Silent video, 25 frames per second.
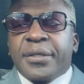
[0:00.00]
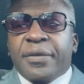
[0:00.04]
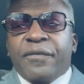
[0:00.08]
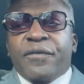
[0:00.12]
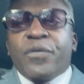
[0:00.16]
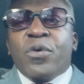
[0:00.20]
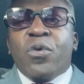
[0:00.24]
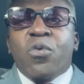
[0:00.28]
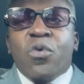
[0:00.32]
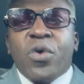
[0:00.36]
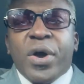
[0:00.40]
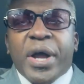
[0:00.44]

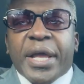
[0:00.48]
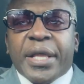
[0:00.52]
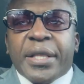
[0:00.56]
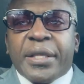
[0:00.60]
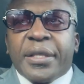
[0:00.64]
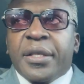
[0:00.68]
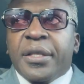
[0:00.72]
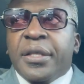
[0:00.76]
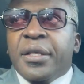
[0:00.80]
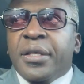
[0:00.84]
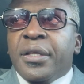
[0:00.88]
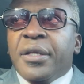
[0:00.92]
For what?
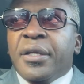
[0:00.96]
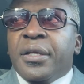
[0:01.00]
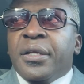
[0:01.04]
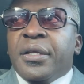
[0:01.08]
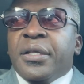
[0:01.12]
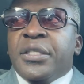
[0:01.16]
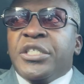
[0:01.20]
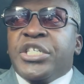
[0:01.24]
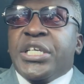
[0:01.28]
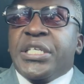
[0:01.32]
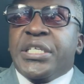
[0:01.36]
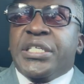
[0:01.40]

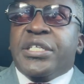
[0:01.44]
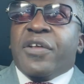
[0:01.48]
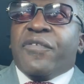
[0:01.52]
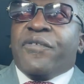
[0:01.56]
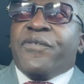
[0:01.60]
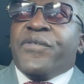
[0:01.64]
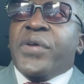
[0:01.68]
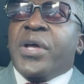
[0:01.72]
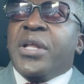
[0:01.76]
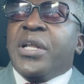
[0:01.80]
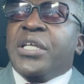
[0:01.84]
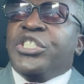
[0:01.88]
She's in the
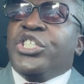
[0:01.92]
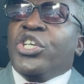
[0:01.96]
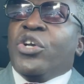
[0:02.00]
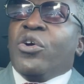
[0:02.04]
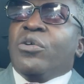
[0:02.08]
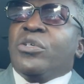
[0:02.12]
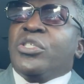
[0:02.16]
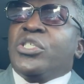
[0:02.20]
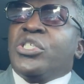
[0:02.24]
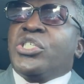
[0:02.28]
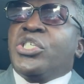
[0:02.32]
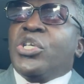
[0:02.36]
feeling she's
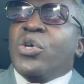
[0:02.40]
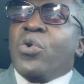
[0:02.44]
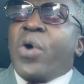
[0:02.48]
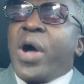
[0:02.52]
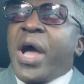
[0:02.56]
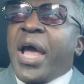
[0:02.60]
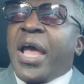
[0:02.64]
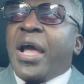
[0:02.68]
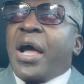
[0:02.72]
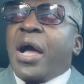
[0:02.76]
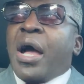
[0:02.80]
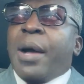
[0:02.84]
going to sue
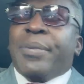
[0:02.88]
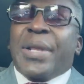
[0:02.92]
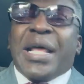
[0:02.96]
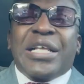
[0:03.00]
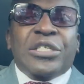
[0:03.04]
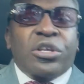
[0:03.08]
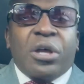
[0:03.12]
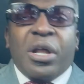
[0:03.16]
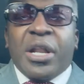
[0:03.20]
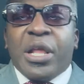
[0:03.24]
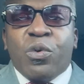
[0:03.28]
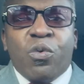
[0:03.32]
IHOP.
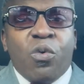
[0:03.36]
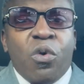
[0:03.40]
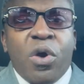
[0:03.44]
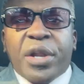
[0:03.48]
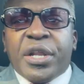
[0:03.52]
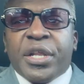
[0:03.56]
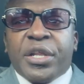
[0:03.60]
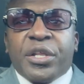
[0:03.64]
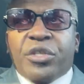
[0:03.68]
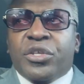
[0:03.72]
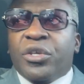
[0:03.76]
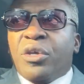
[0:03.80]
That's all they
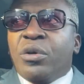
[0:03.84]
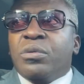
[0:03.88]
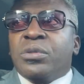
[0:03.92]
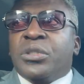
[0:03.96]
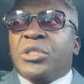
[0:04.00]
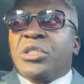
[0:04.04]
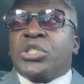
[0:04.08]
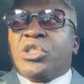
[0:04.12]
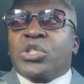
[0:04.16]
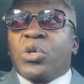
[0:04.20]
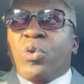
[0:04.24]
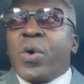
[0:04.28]
wanted to do,
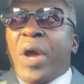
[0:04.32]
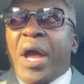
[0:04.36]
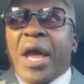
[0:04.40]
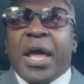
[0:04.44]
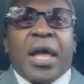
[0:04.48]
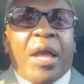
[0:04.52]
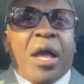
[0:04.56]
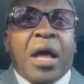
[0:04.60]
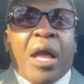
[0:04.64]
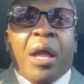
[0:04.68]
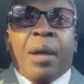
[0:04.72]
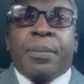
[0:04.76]
sue
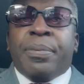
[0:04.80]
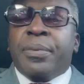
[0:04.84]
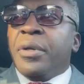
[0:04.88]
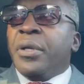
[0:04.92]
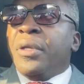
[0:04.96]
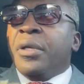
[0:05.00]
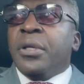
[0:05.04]
IHOP.